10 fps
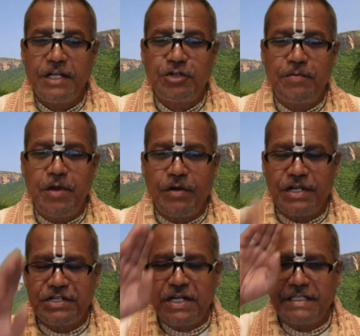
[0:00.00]
It should be on
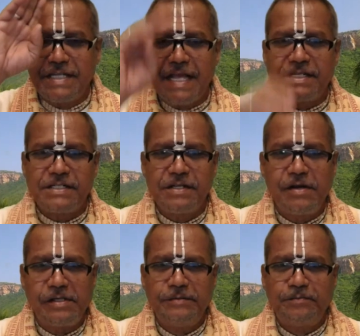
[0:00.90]
Krishna's head.
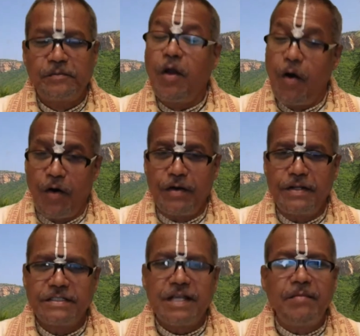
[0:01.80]

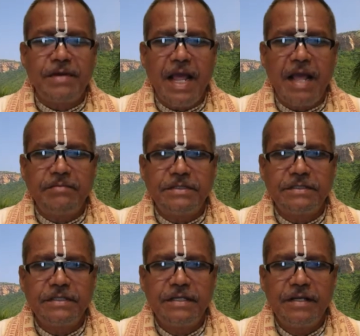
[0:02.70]
Or
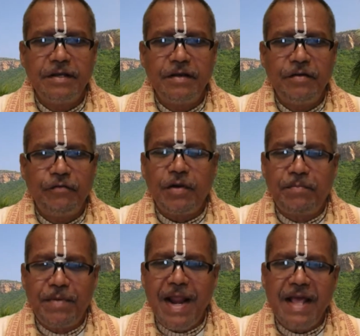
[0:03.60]
sometimes, for
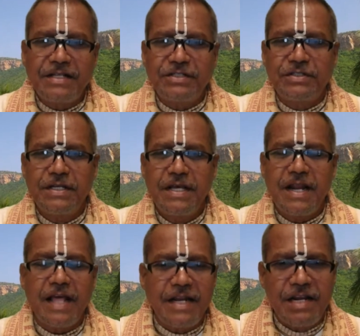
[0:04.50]
pranks,
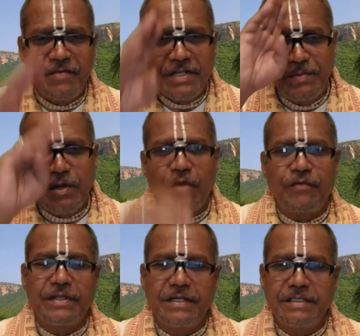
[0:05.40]
Radharani wears
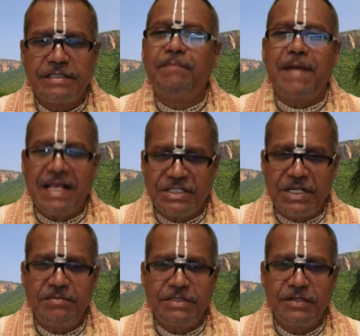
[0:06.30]
peacock feather, some
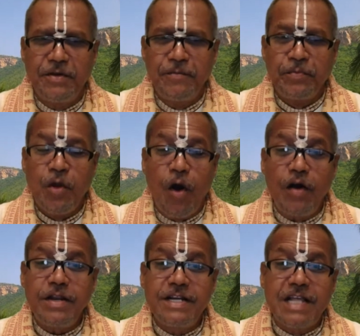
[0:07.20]
pastimes.
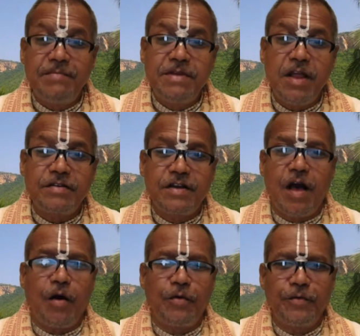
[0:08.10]
Or it can be on
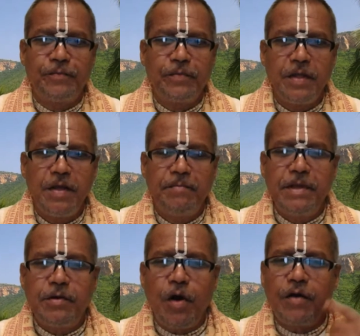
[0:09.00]
cow.
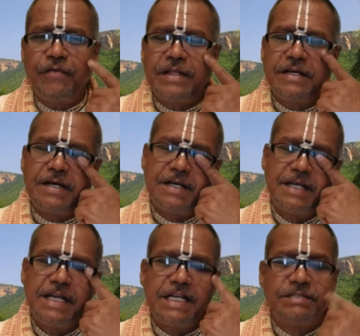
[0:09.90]
Peacock
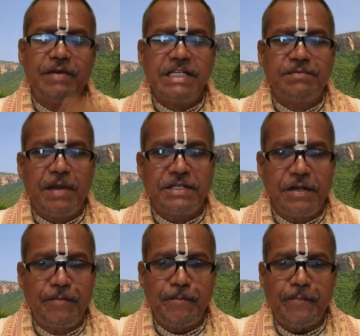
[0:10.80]
feather is very
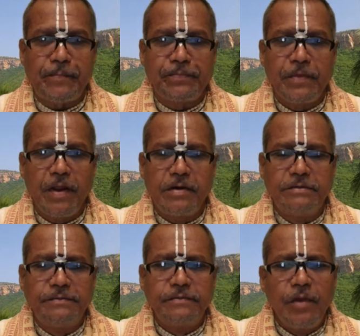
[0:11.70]
special.
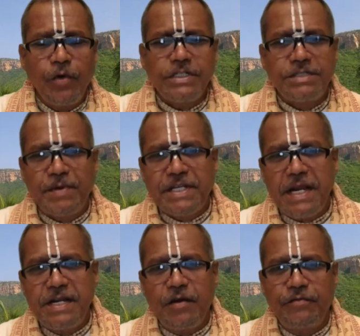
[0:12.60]
What is the
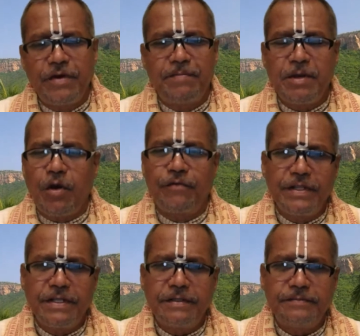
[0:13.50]
speciality of peacock
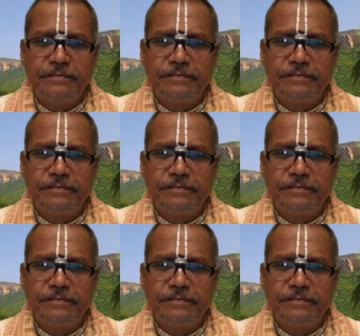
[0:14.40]
feather?